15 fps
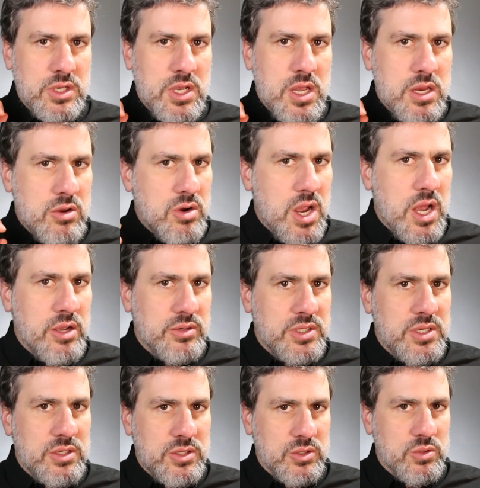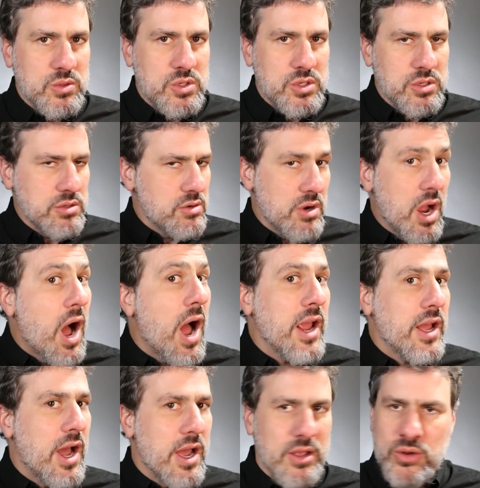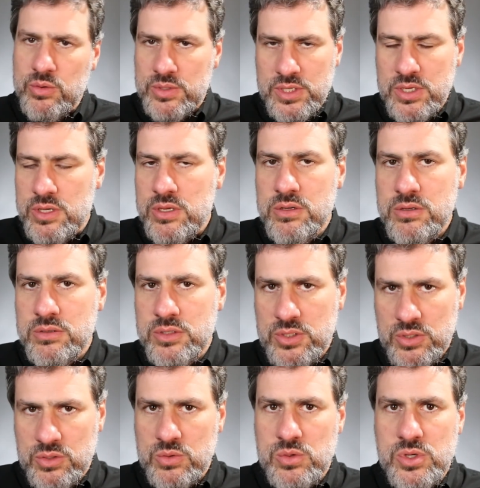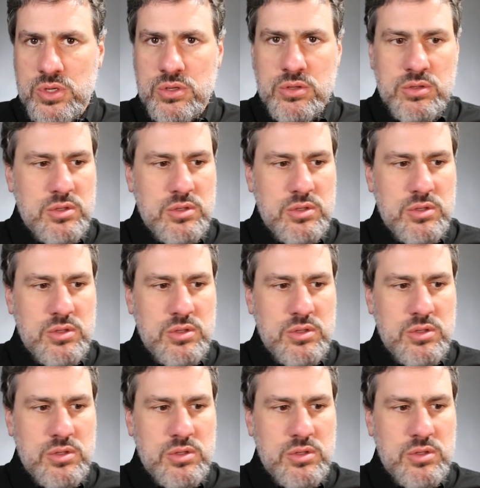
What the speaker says: and your IoT solution, your IIoT solution,